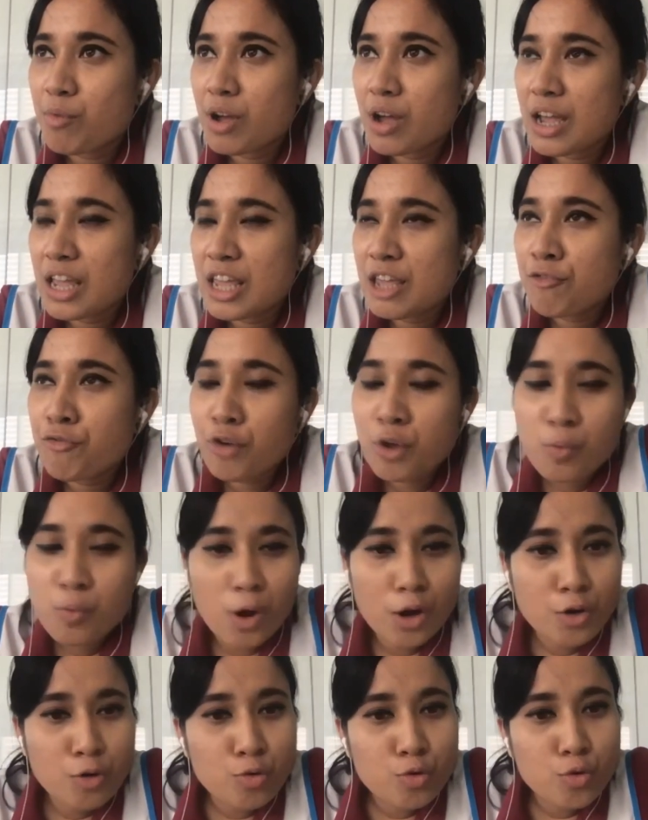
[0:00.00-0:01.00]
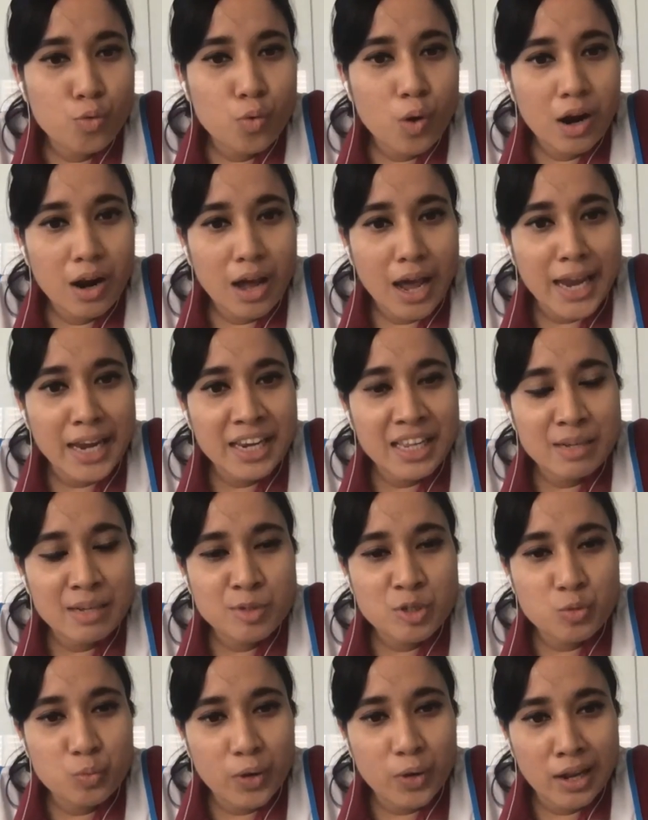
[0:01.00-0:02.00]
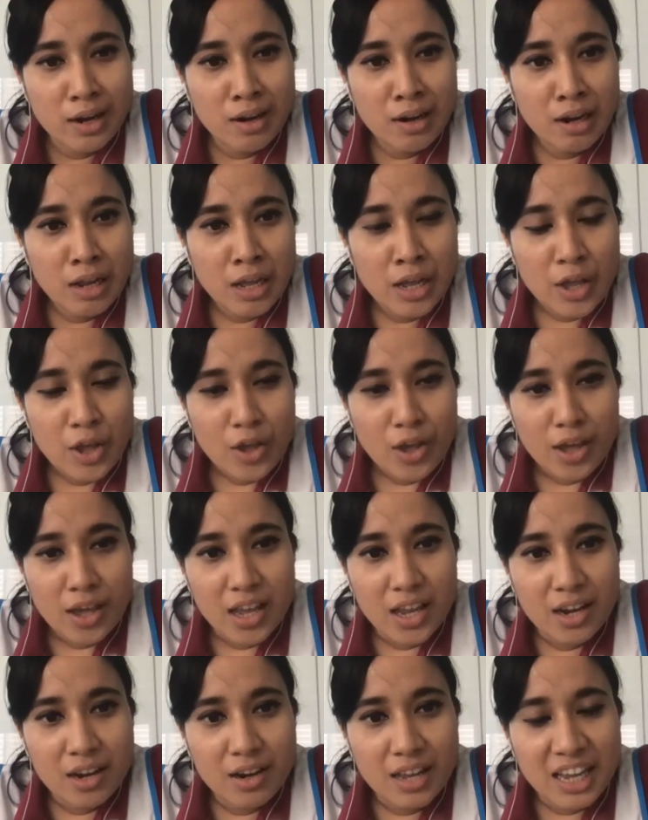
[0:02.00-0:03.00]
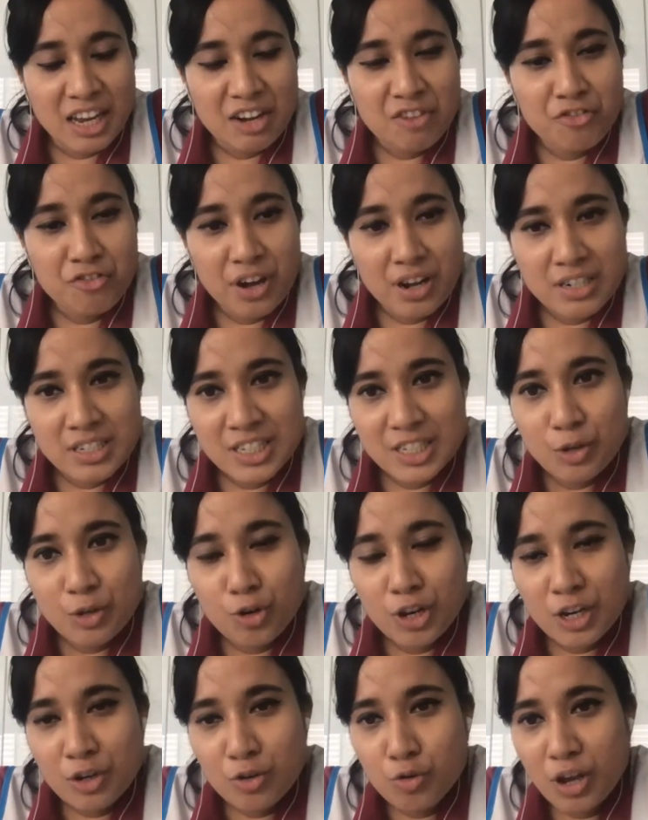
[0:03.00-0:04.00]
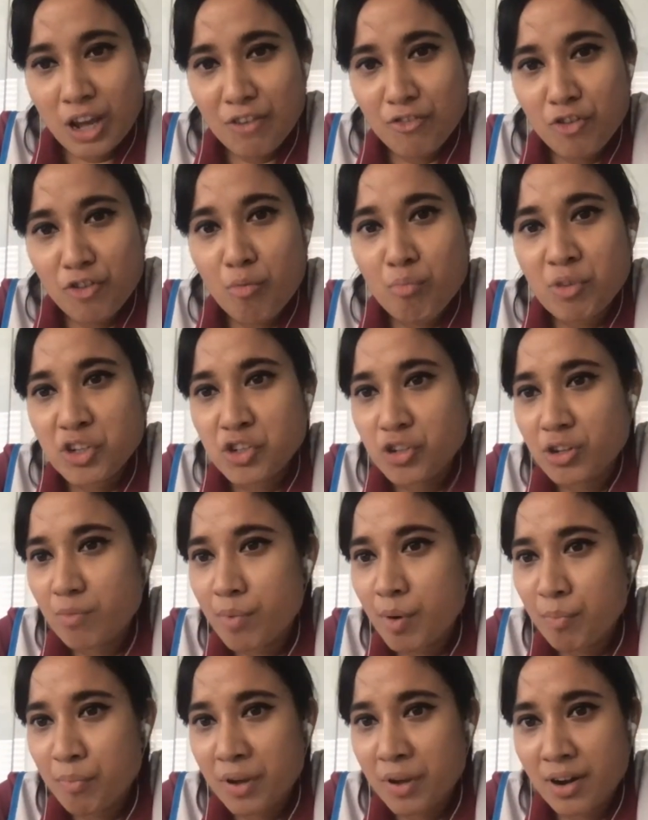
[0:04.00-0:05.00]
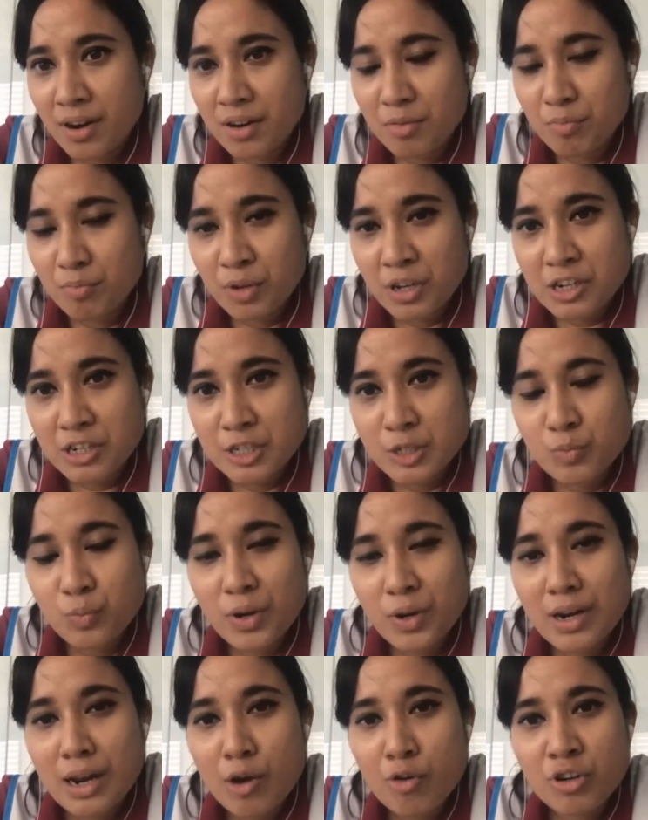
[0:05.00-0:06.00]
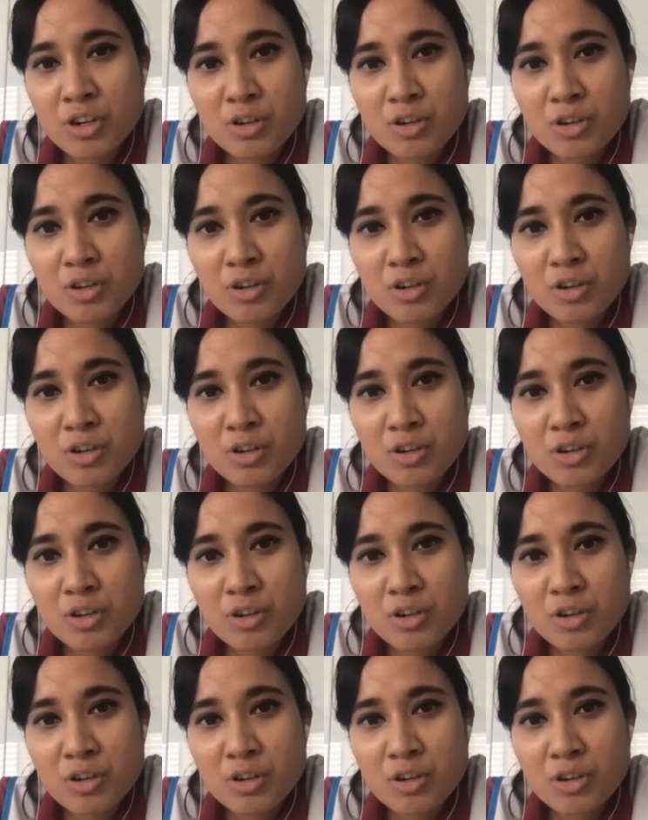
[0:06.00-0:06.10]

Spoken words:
If we want to do our IDMs well in advance, you need to have your mission prepared, because without the